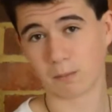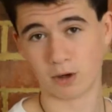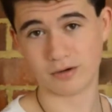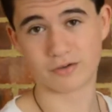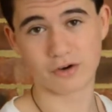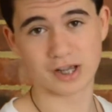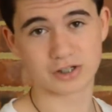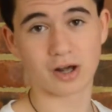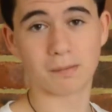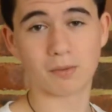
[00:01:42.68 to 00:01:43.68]
Walland for
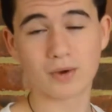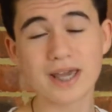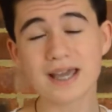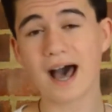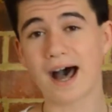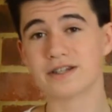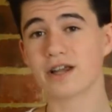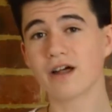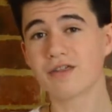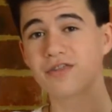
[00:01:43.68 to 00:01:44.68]
example, he has
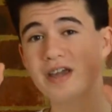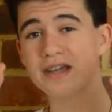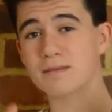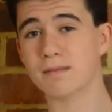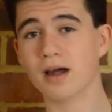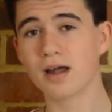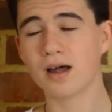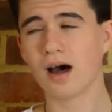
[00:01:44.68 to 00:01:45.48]
a theme.